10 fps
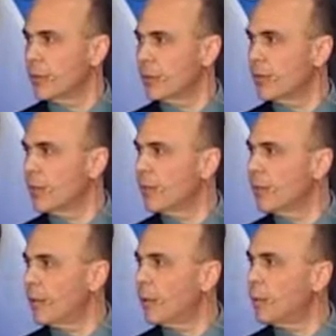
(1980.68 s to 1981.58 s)
those very,
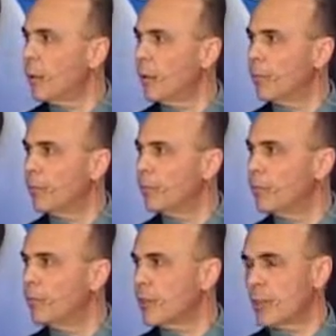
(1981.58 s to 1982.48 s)
very important
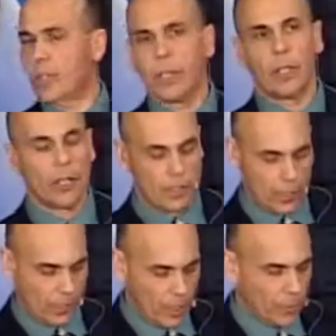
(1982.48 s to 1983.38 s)
fishing and
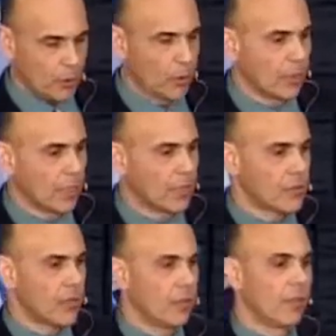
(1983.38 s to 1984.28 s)
hunting opportunities.